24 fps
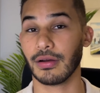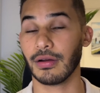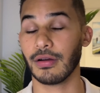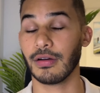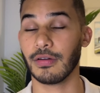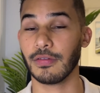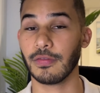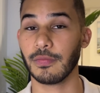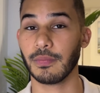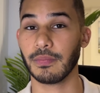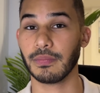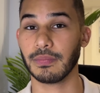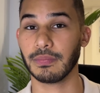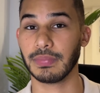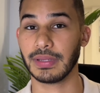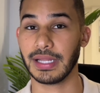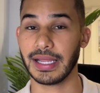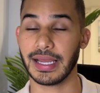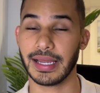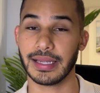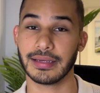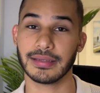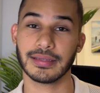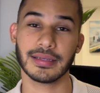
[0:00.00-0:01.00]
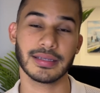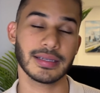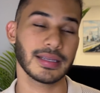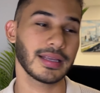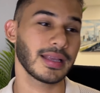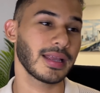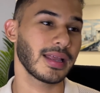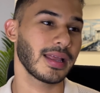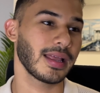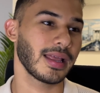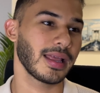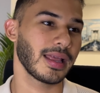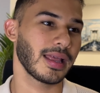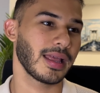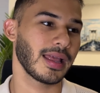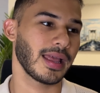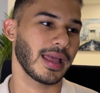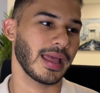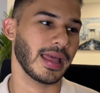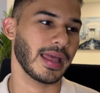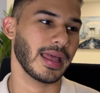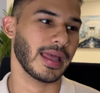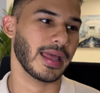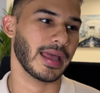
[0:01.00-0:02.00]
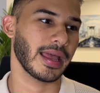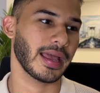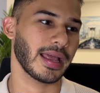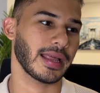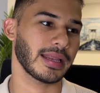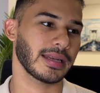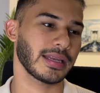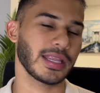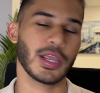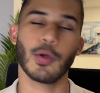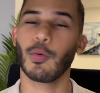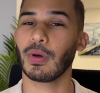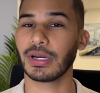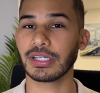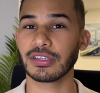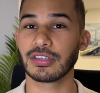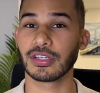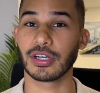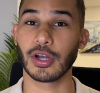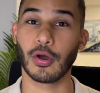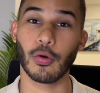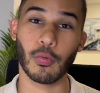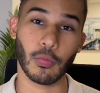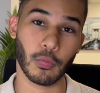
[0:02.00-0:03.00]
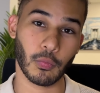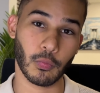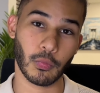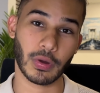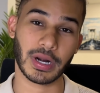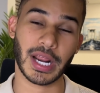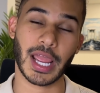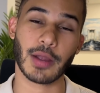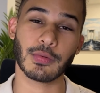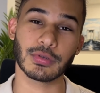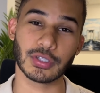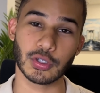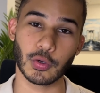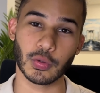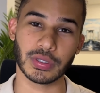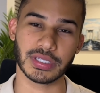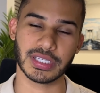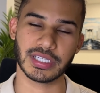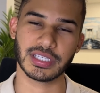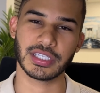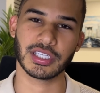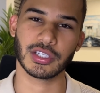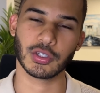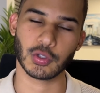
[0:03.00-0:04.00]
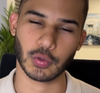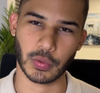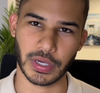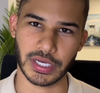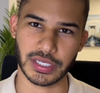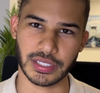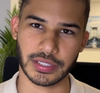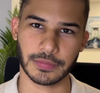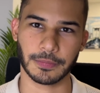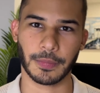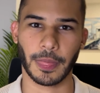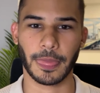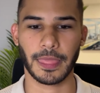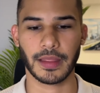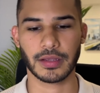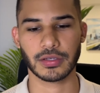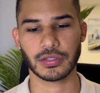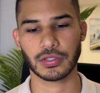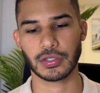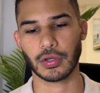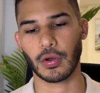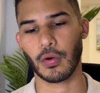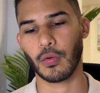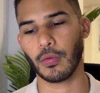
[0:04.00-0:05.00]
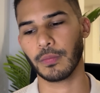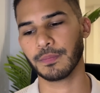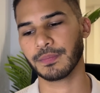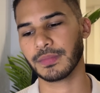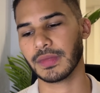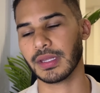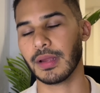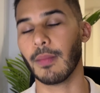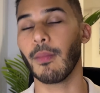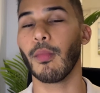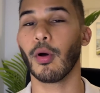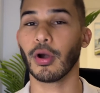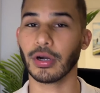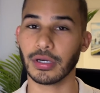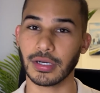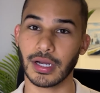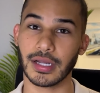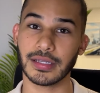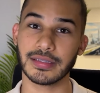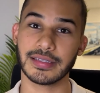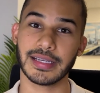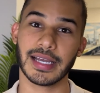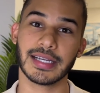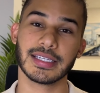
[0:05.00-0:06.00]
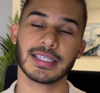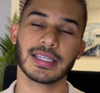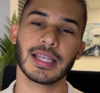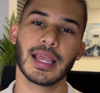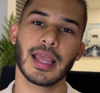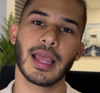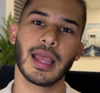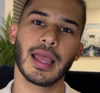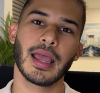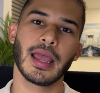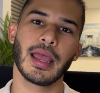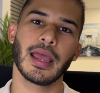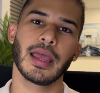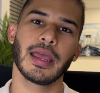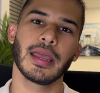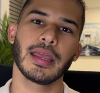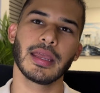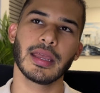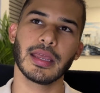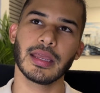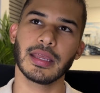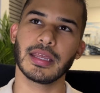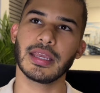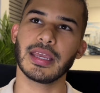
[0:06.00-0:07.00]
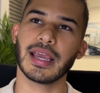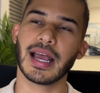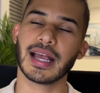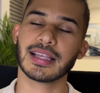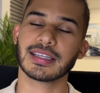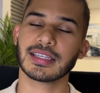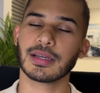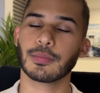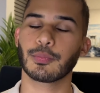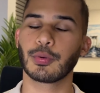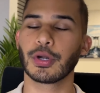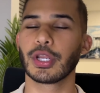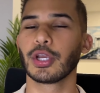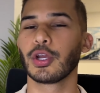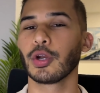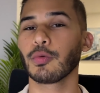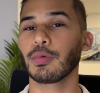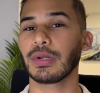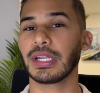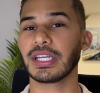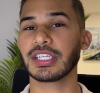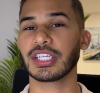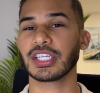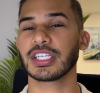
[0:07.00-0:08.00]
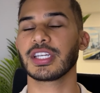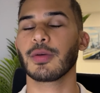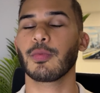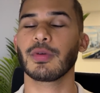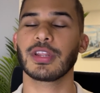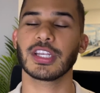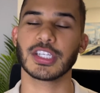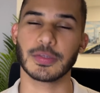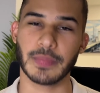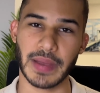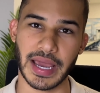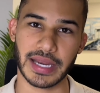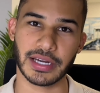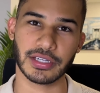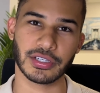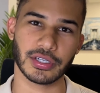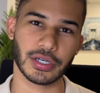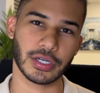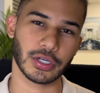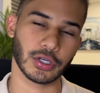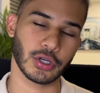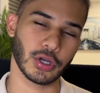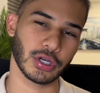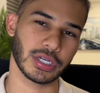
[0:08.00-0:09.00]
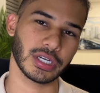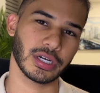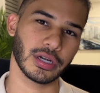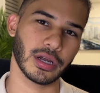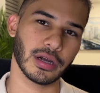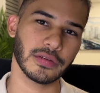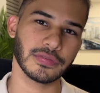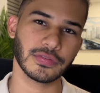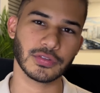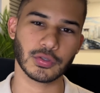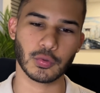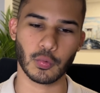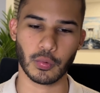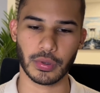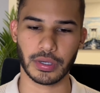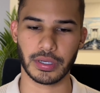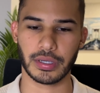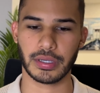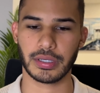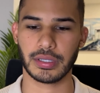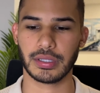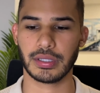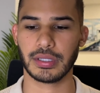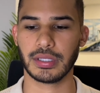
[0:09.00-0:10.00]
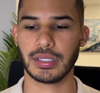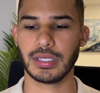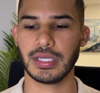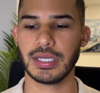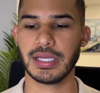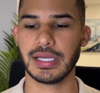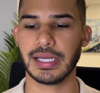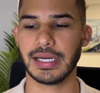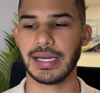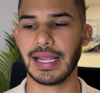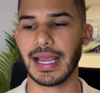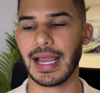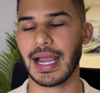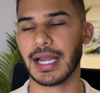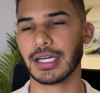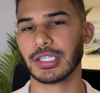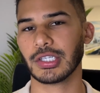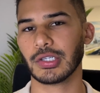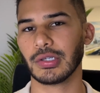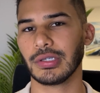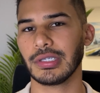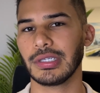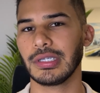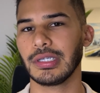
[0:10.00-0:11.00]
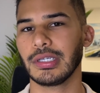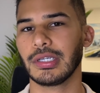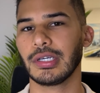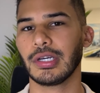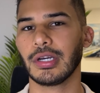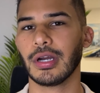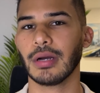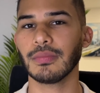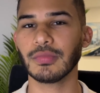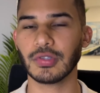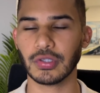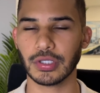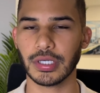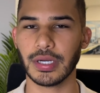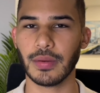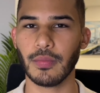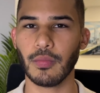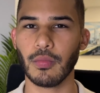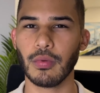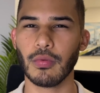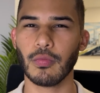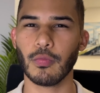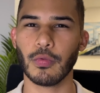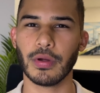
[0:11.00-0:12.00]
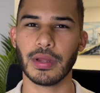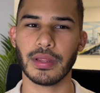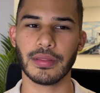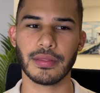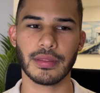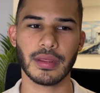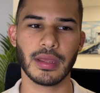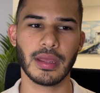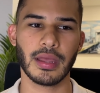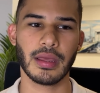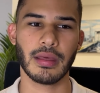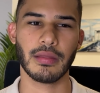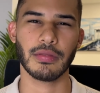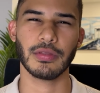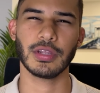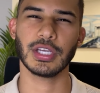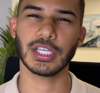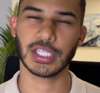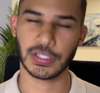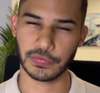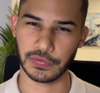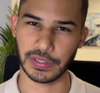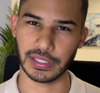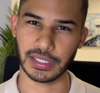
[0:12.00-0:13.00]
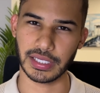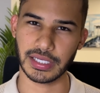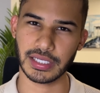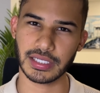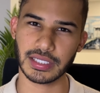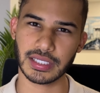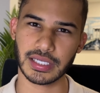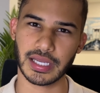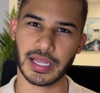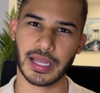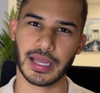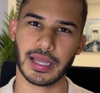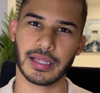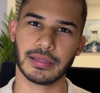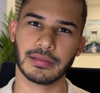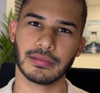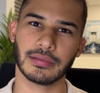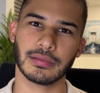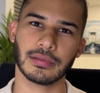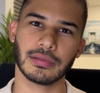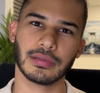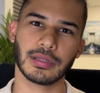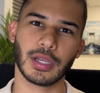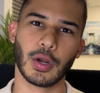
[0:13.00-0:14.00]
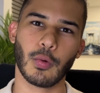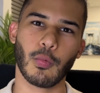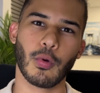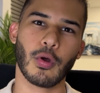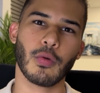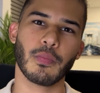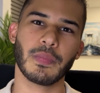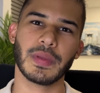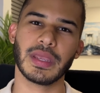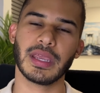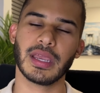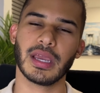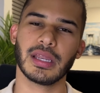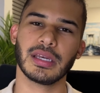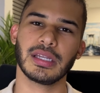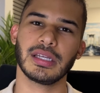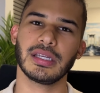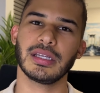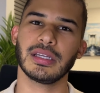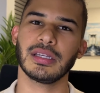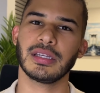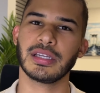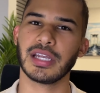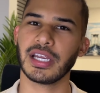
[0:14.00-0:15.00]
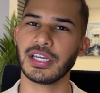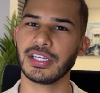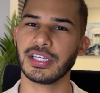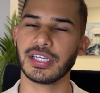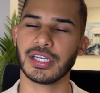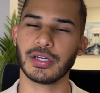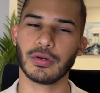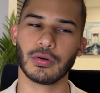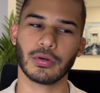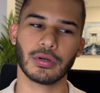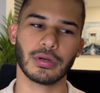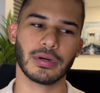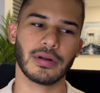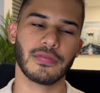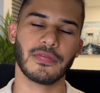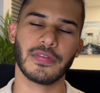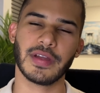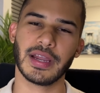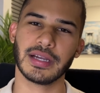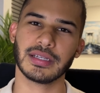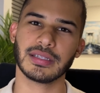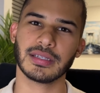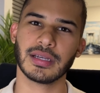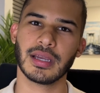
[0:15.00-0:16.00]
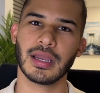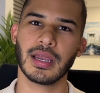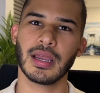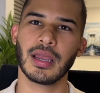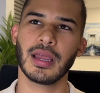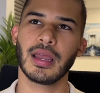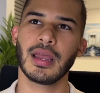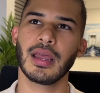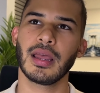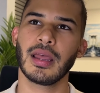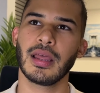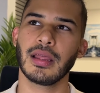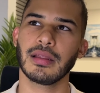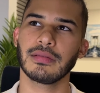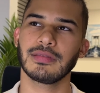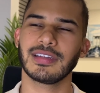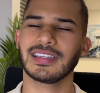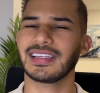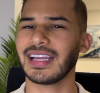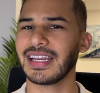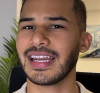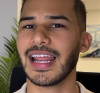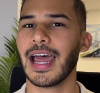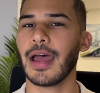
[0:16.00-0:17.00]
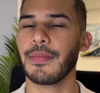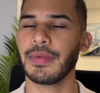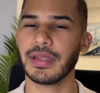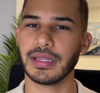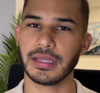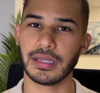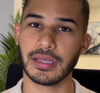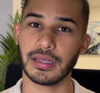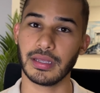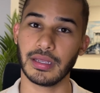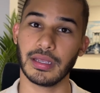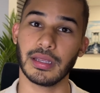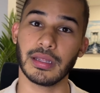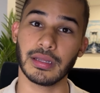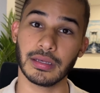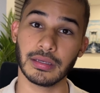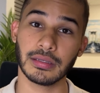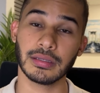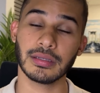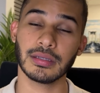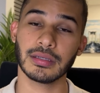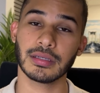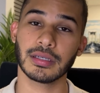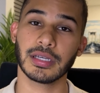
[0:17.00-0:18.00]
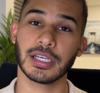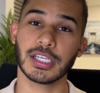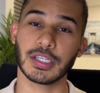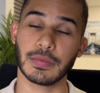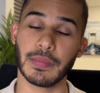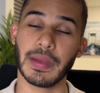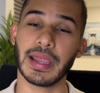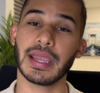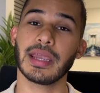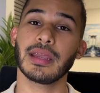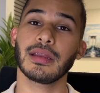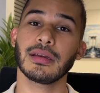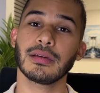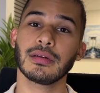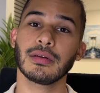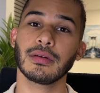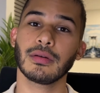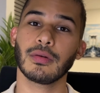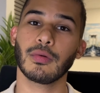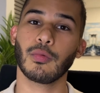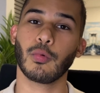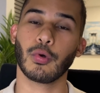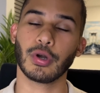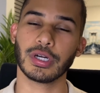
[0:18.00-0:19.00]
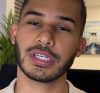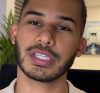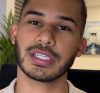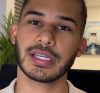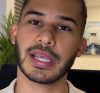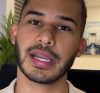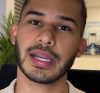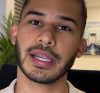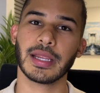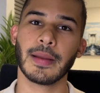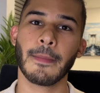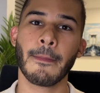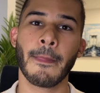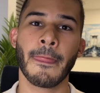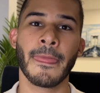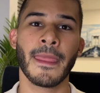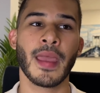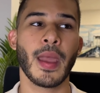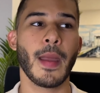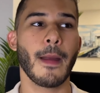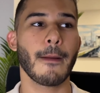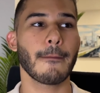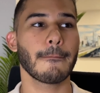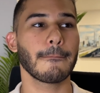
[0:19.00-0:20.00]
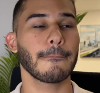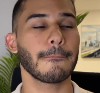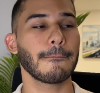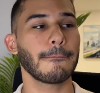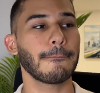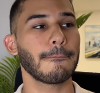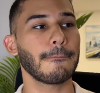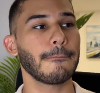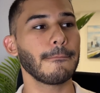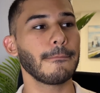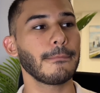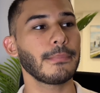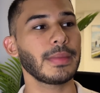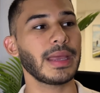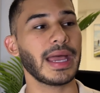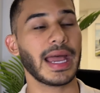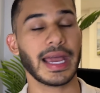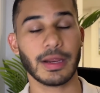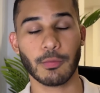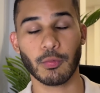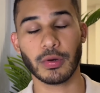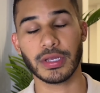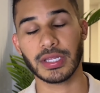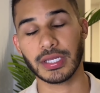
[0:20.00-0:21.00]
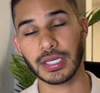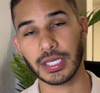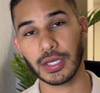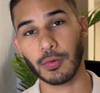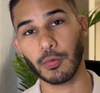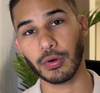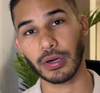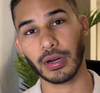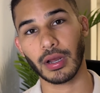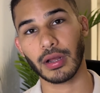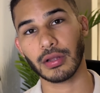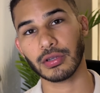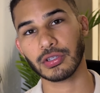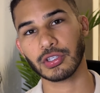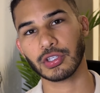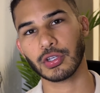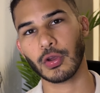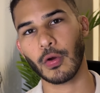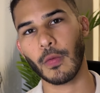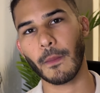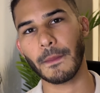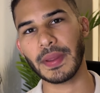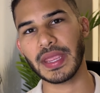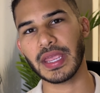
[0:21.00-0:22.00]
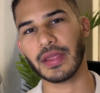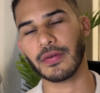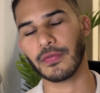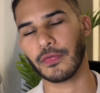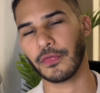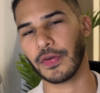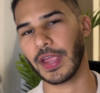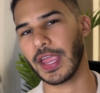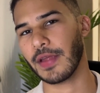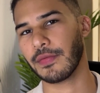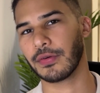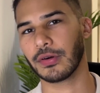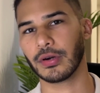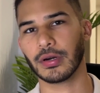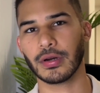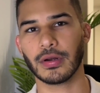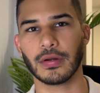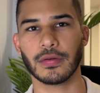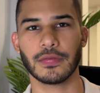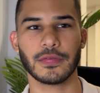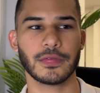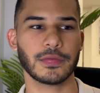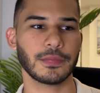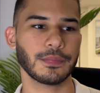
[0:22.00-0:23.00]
of plan, and he wanted to know what I would do in this situation. So, more context, he has a pretty good relationship with his manager, good enough to where he can actually come to him with these feelings and there won't be any tension or affect the dynamic in his main work setting. And he would also be in favor of